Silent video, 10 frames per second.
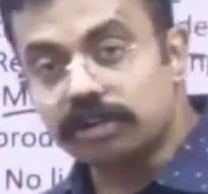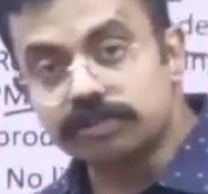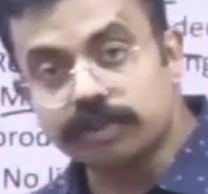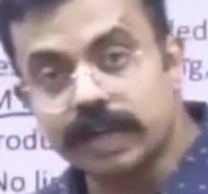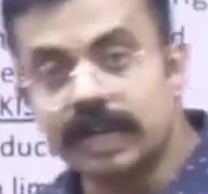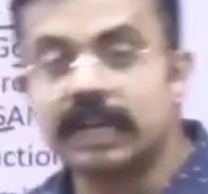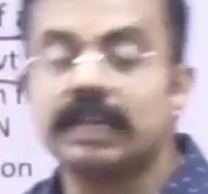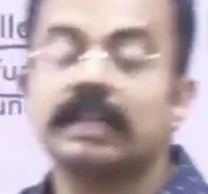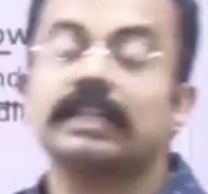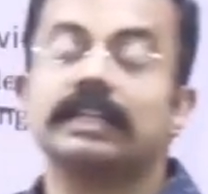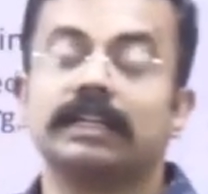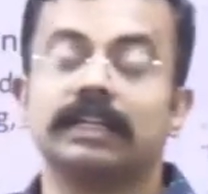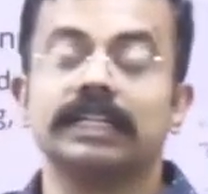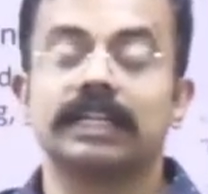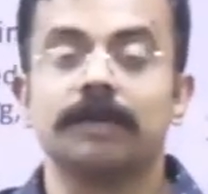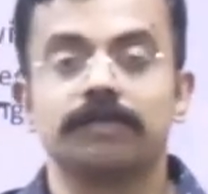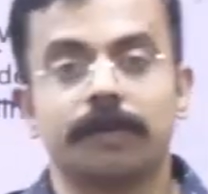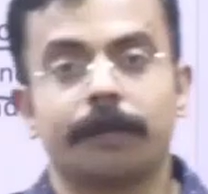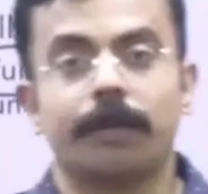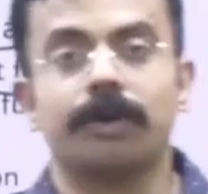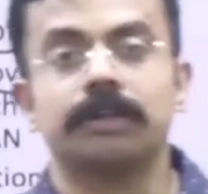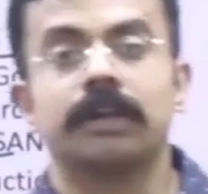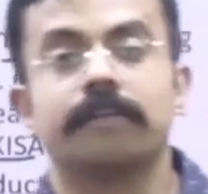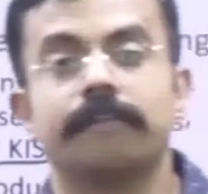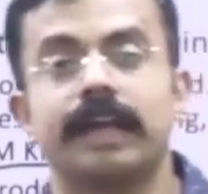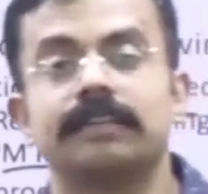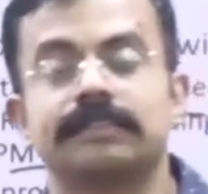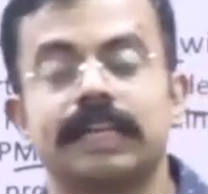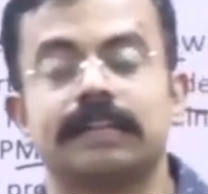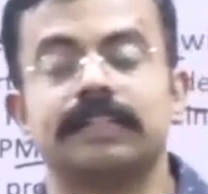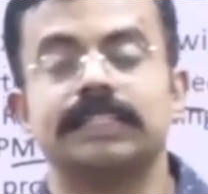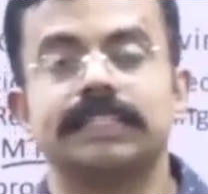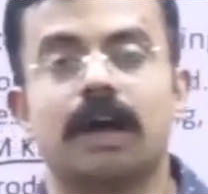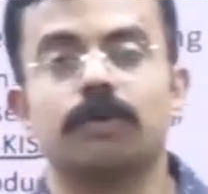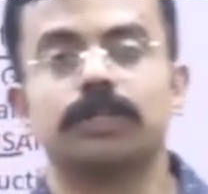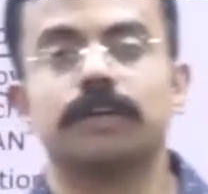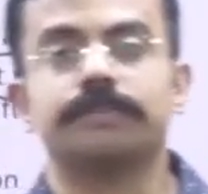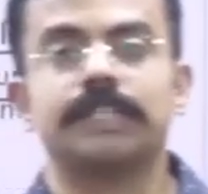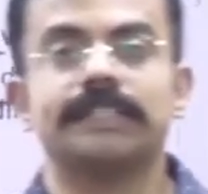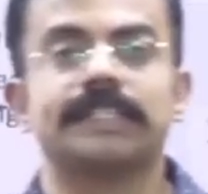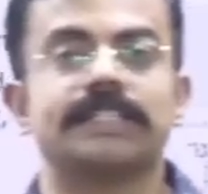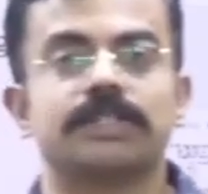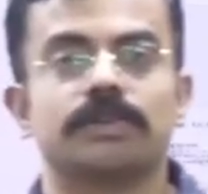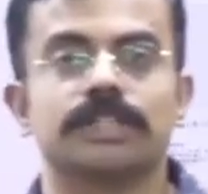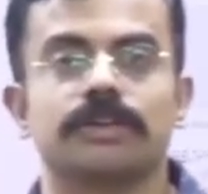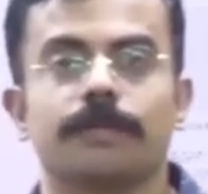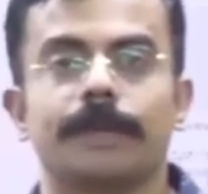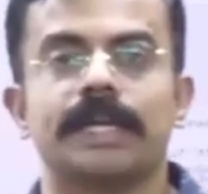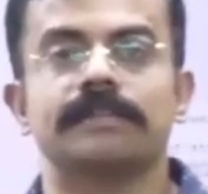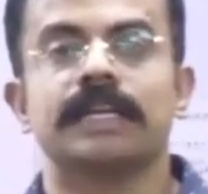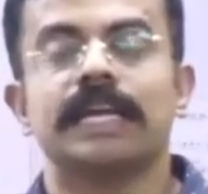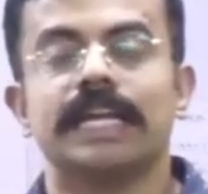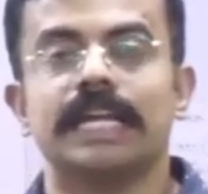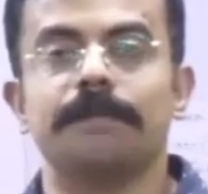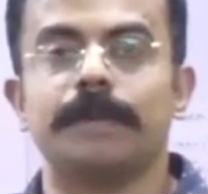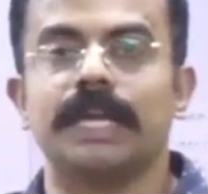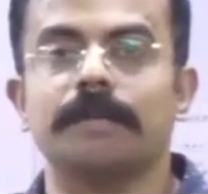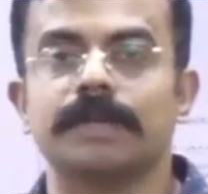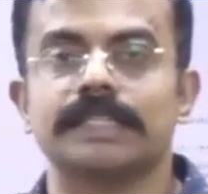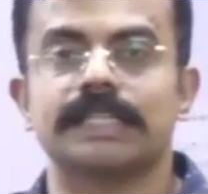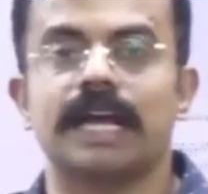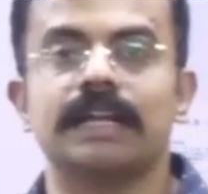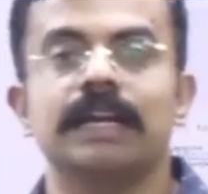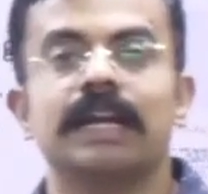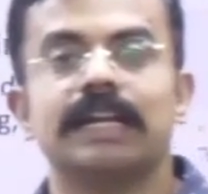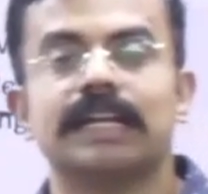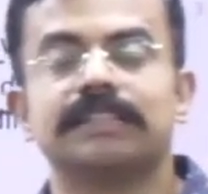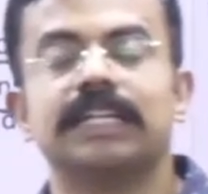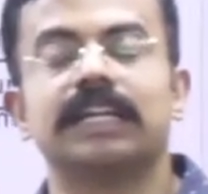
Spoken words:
also a income support where, see, this out of this 6,000 rupees in PM Kisan, does